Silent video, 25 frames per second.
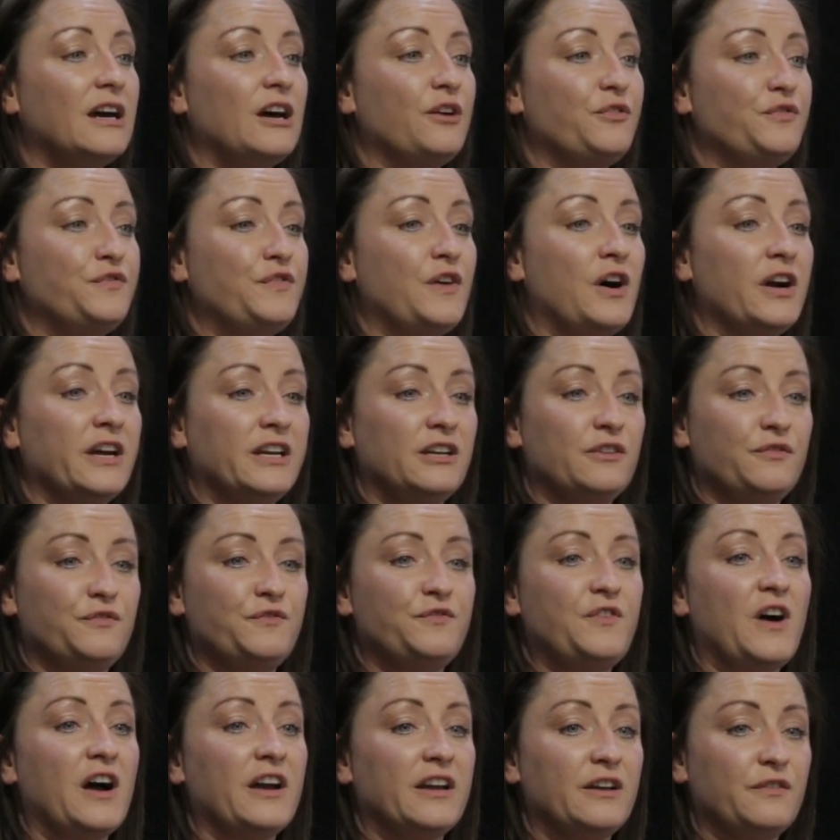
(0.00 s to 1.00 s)
a fine of
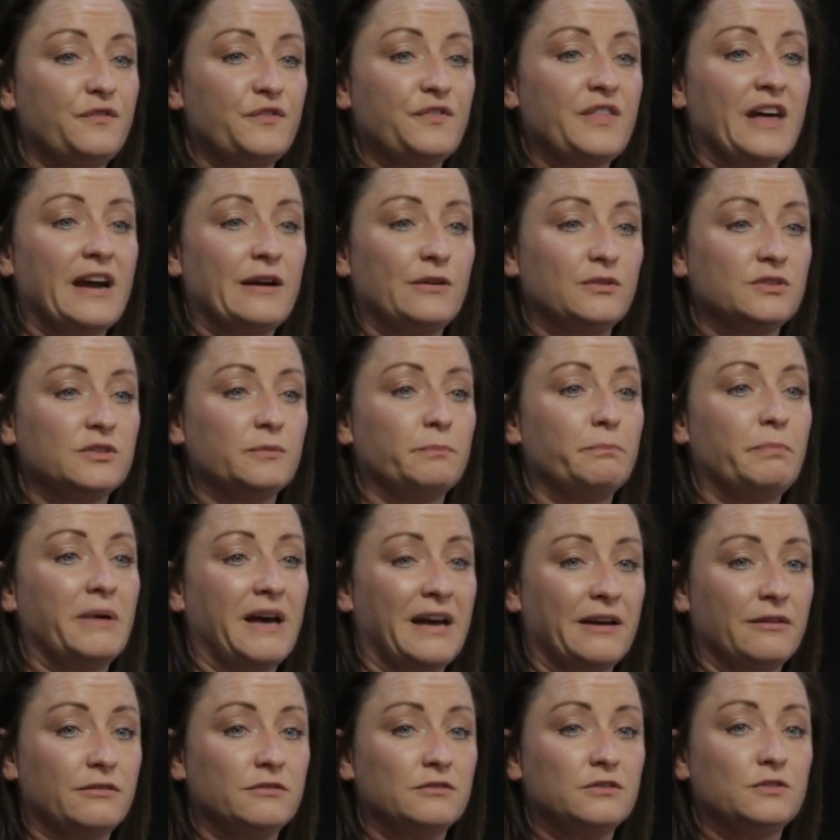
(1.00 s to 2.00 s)

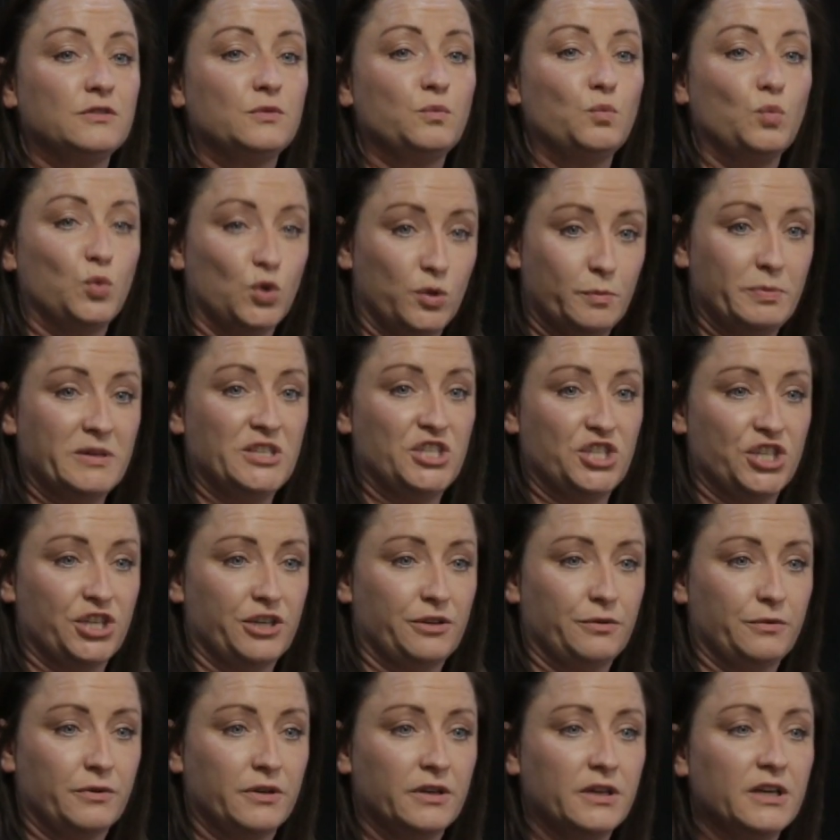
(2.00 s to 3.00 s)
£5,000 would be
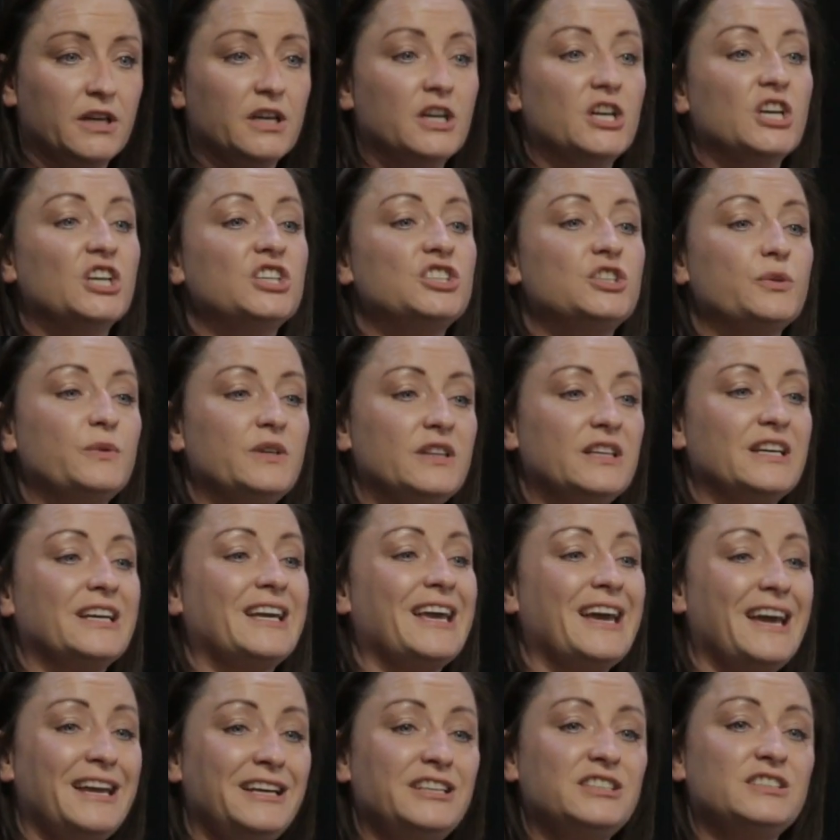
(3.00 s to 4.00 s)
due. So in the
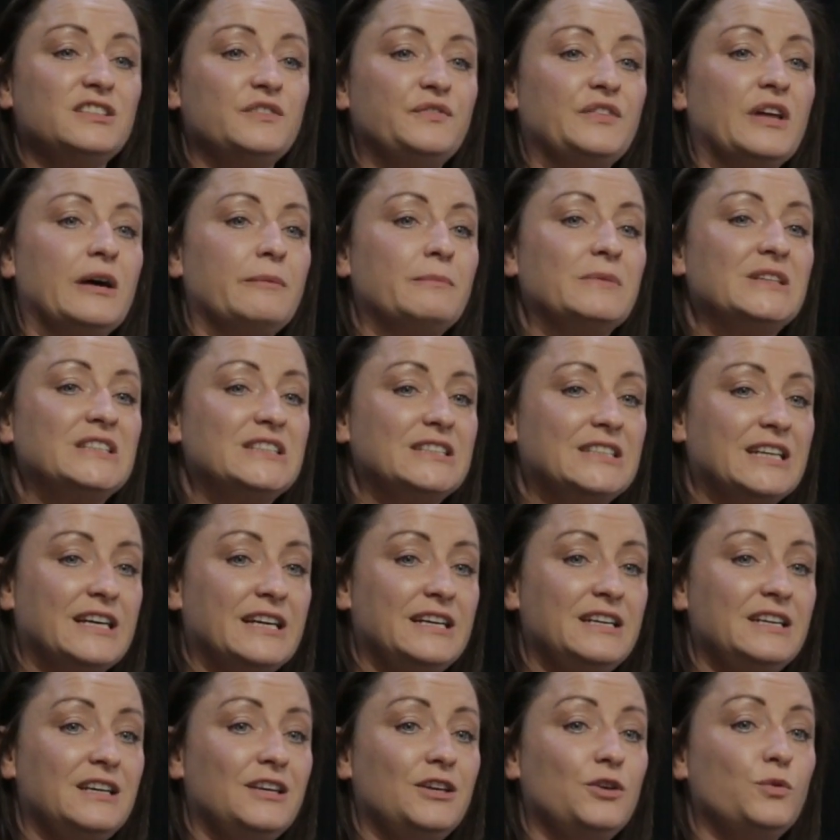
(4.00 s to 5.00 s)
case of that
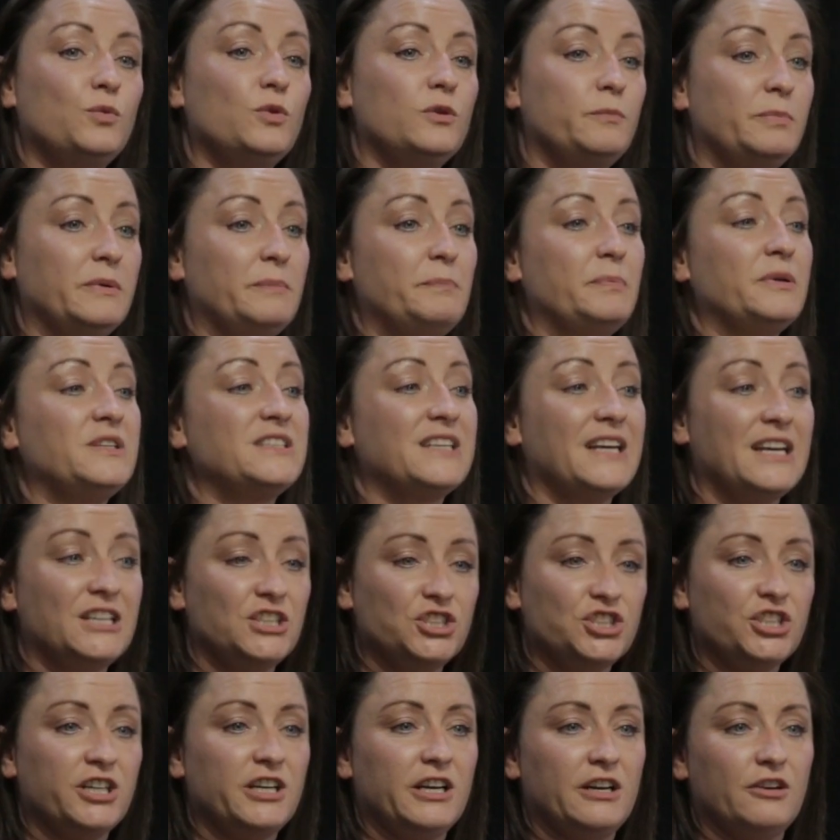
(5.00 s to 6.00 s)
mistake, you would be
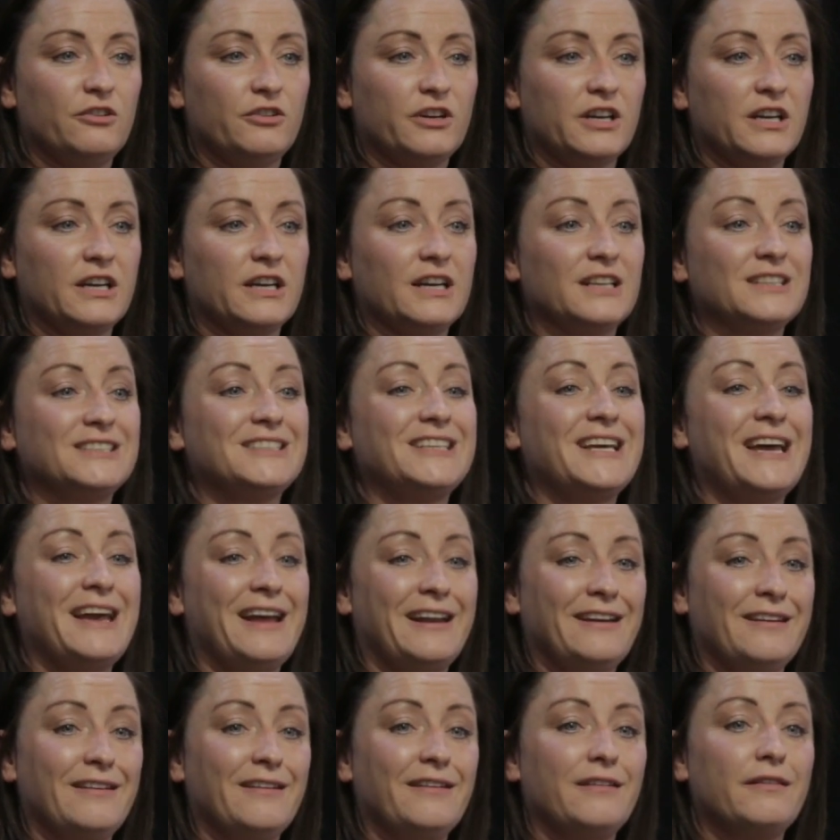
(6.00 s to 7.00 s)
potentially looking at
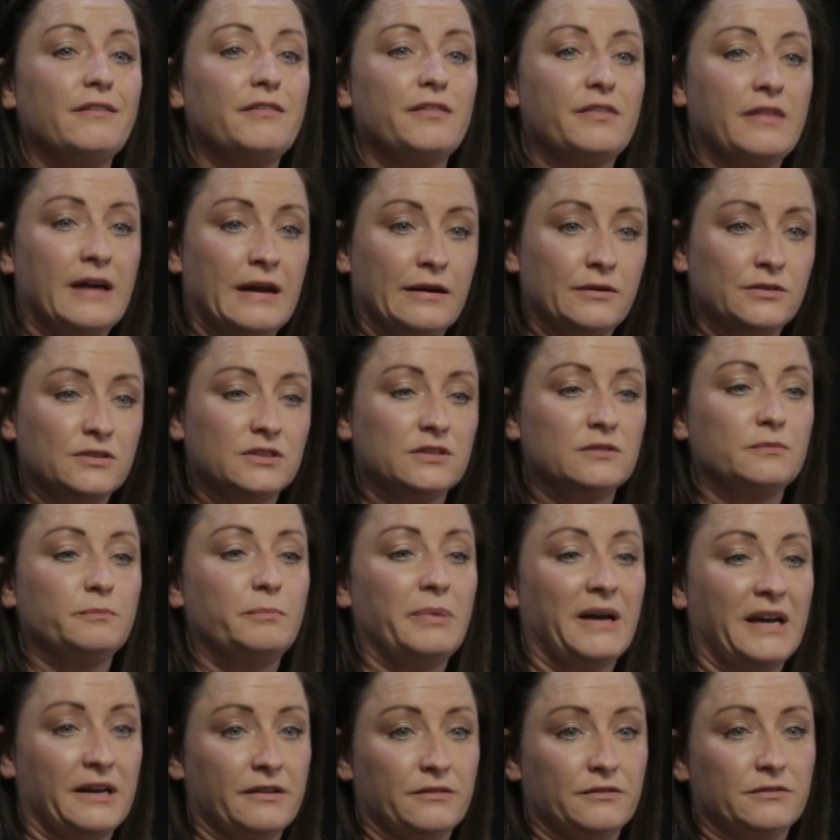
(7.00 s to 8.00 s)

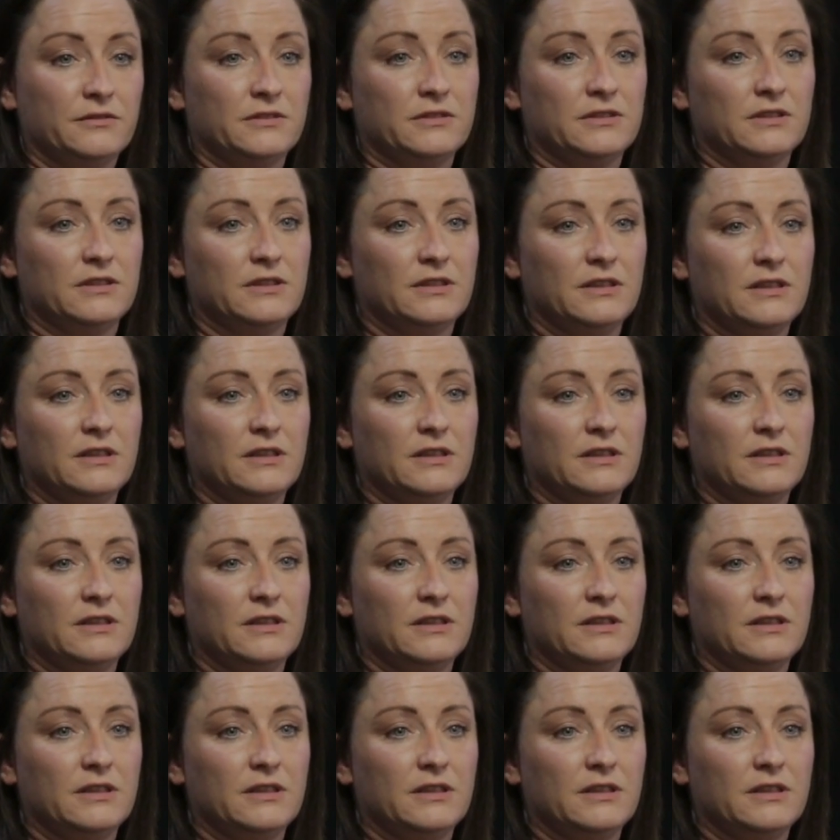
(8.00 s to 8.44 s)
£10,000.